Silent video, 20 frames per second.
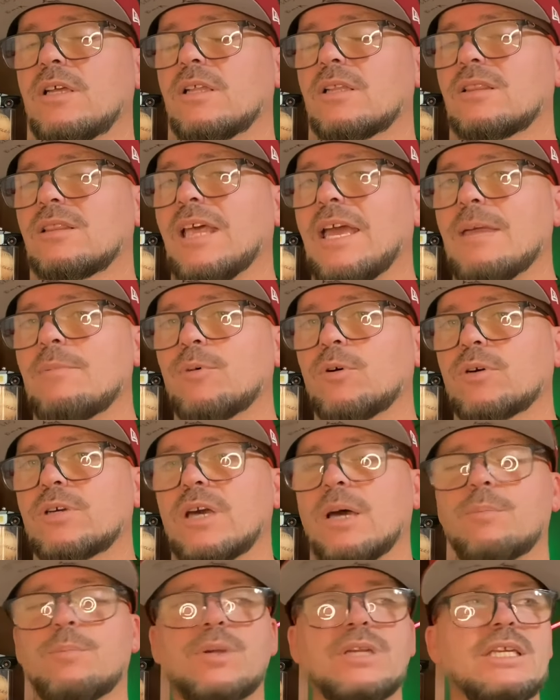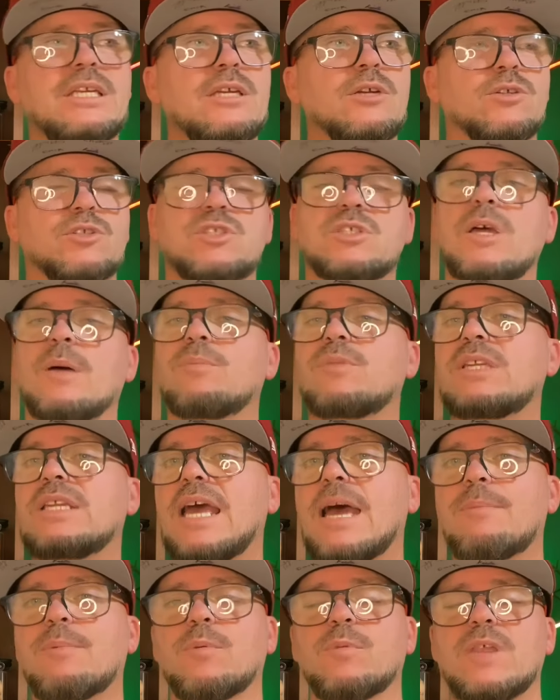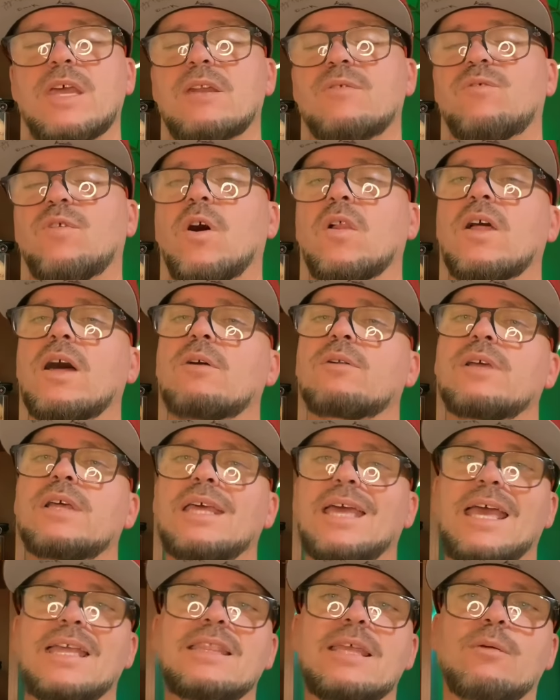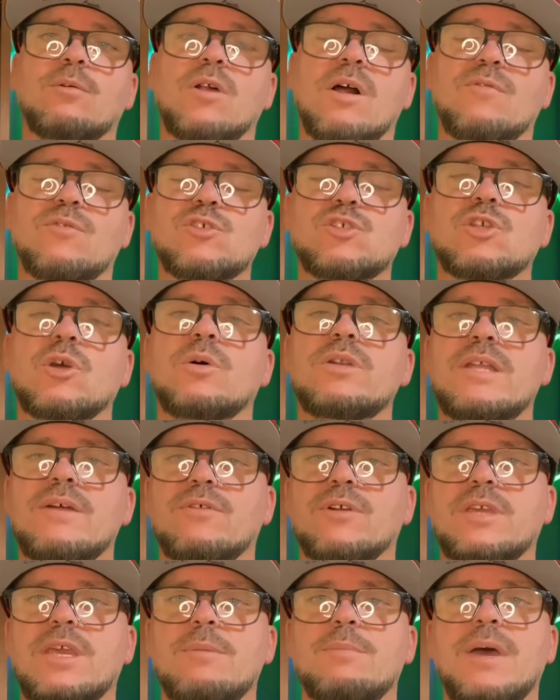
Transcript: label company or something happened where they had a fallout and they were off the show and never came